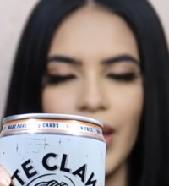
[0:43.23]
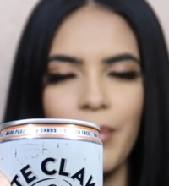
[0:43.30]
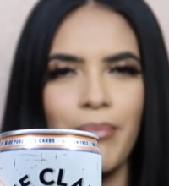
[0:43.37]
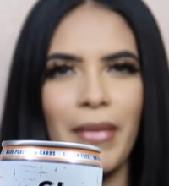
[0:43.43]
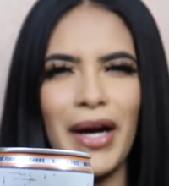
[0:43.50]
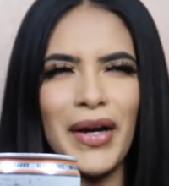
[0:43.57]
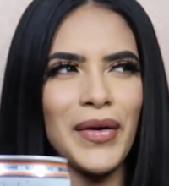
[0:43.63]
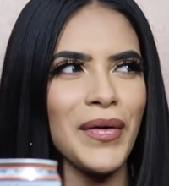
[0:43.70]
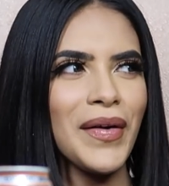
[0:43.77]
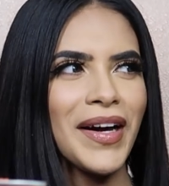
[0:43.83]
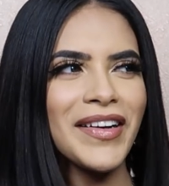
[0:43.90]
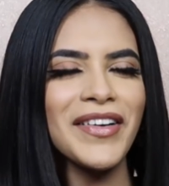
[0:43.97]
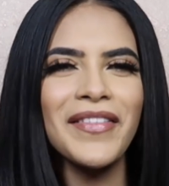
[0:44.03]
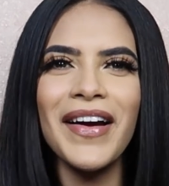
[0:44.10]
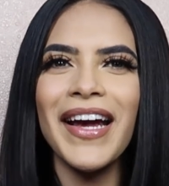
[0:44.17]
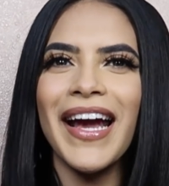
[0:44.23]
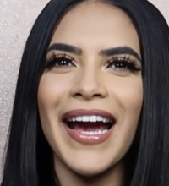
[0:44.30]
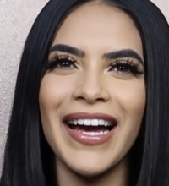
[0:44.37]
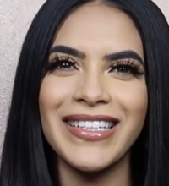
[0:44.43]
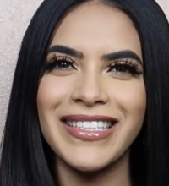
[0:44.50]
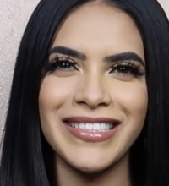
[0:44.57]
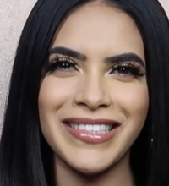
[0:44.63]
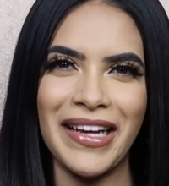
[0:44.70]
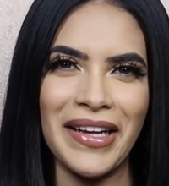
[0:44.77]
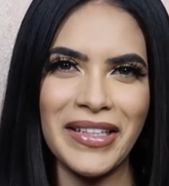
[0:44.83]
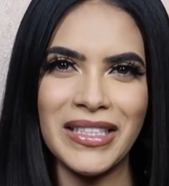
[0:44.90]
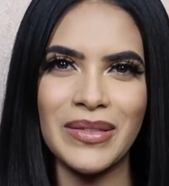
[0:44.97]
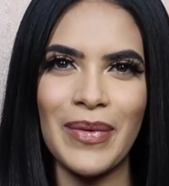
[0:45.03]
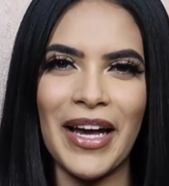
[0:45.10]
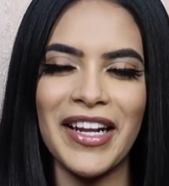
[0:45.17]
Mango, I don't know why I had to say it
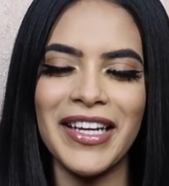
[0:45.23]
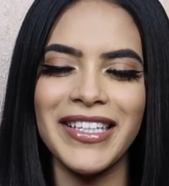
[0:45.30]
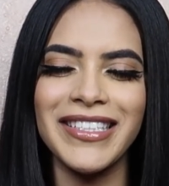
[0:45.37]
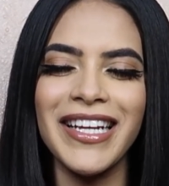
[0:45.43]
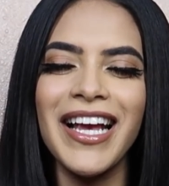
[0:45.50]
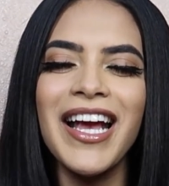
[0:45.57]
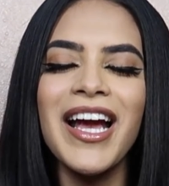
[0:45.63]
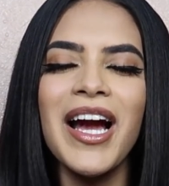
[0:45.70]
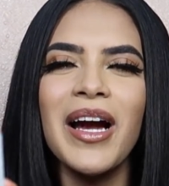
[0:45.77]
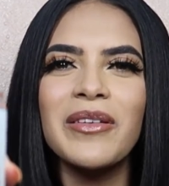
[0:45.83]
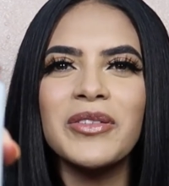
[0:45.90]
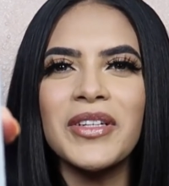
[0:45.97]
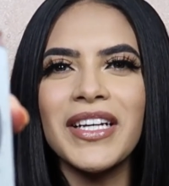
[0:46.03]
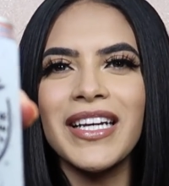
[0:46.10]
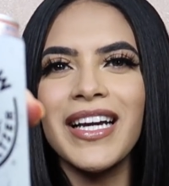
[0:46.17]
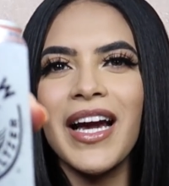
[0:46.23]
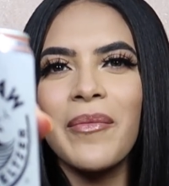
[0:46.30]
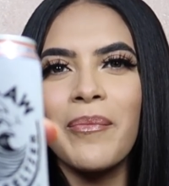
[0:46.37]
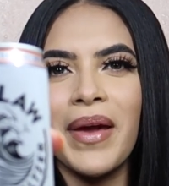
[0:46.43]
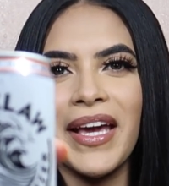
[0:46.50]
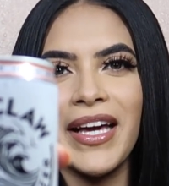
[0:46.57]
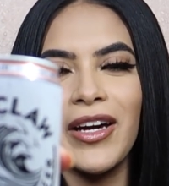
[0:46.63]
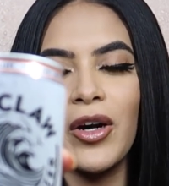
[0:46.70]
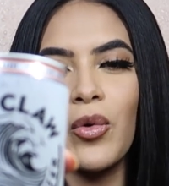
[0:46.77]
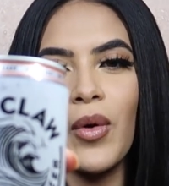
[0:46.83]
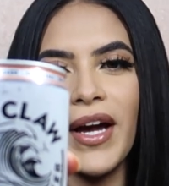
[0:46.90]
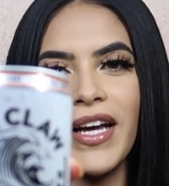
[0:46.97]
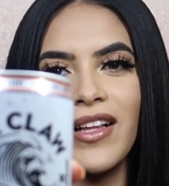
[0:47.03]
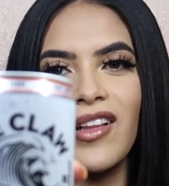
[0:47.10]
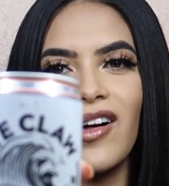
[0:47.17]
in Spanish. I'm drinking a mango
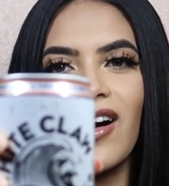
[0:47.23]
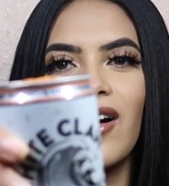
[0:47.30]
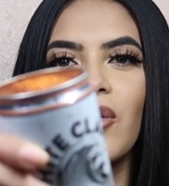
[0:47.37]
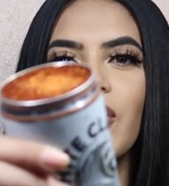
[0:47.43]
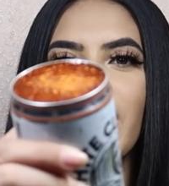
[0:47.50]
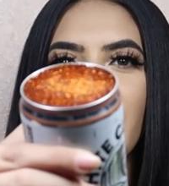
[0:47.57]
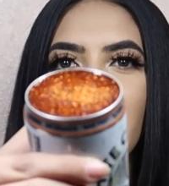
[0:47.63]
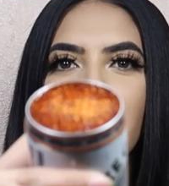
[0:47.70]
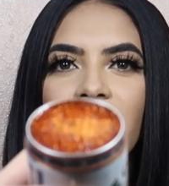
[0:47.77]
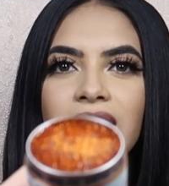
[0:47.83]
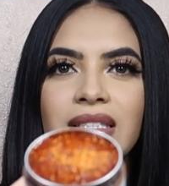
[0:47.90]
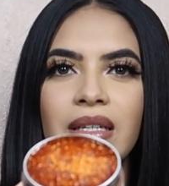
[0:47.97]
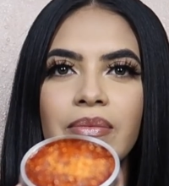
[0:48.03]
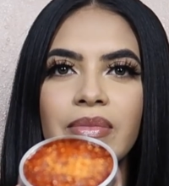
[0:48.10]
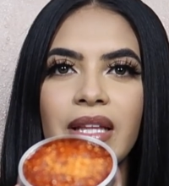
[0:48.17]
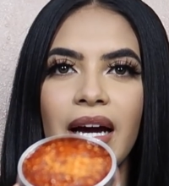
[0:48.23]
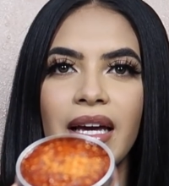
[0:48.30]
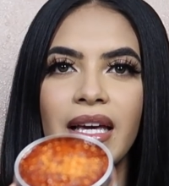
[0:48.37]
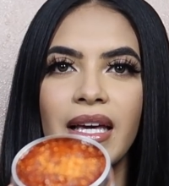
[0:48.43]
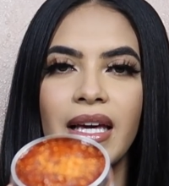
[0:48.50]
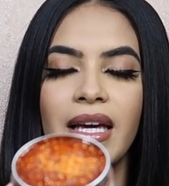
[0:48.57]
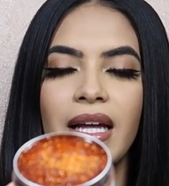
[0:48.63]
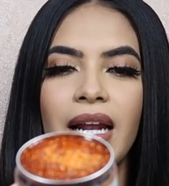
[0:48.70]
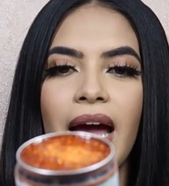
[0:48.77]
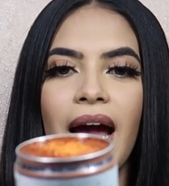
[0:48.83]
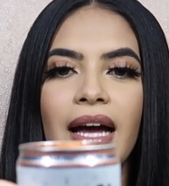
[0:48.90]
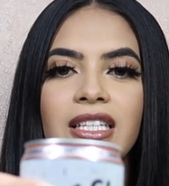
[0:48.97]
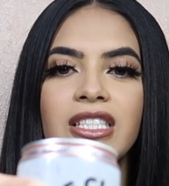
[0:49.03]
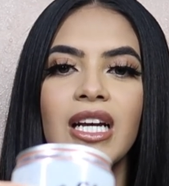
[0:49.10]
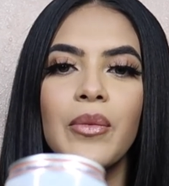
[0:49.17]
White Claw with some tajin
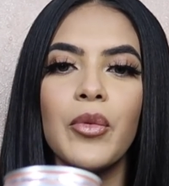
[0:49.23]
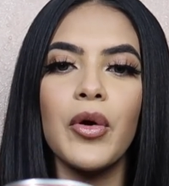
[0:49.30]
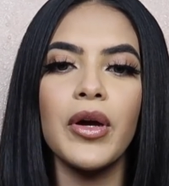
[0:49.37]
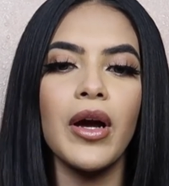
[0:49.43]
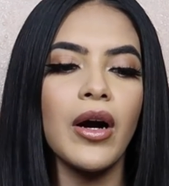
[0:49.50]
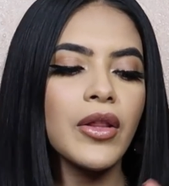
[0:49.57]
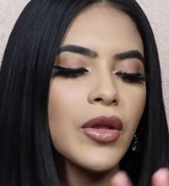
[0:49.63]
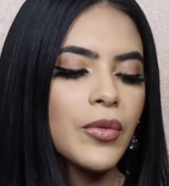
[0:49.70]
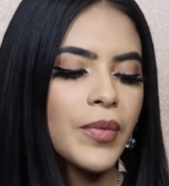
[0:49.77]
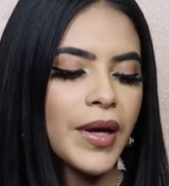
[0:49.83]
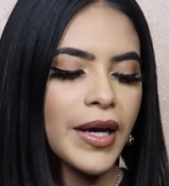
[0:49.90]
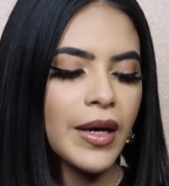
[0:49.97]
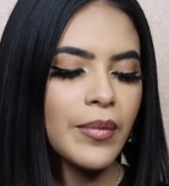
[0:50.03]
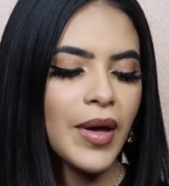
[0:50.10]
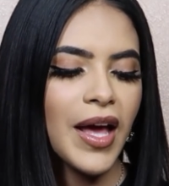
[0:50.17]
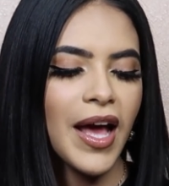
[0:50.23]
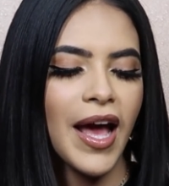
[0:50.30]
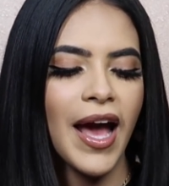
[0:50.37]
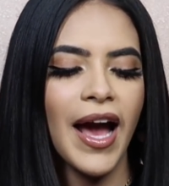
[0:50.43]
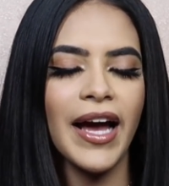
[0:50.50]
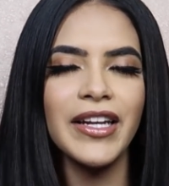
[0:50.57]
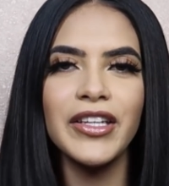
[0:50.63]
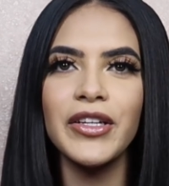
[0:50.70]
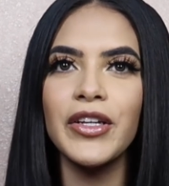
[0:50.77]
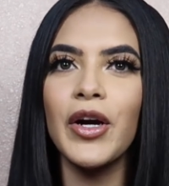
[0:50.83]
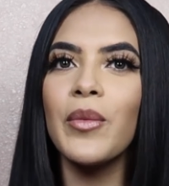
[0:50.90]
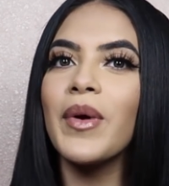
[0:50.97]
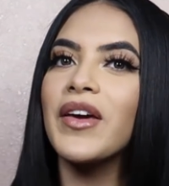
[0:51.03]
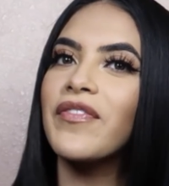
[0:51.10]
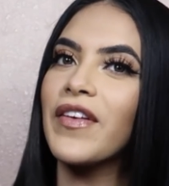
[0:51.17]
and chamoy on the rim, and you
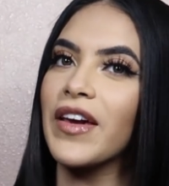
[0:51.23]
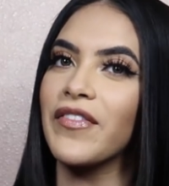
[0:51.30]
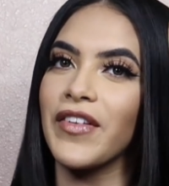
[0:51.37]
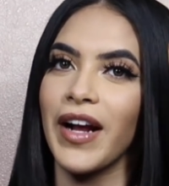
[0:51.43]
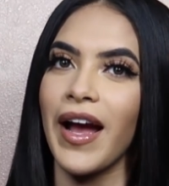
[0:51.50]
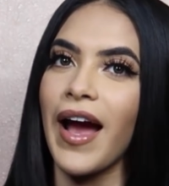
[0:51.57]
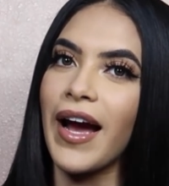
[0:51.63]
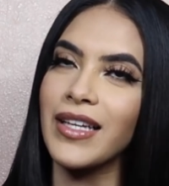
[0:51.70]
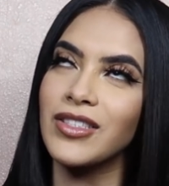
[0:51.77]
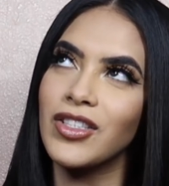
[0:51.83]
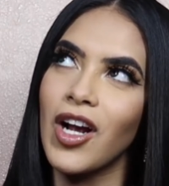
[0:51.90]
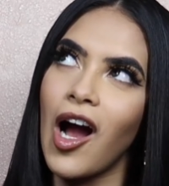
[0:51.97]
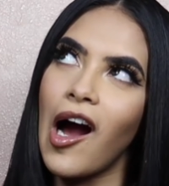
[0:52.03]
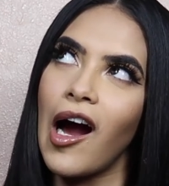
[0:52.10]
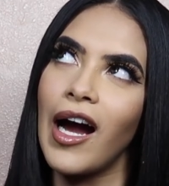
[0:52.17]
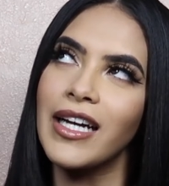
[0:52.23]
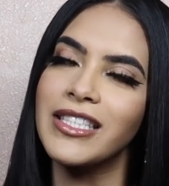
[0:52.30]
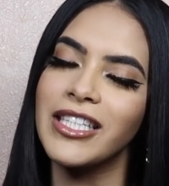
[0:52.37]
know my favorite, extra hot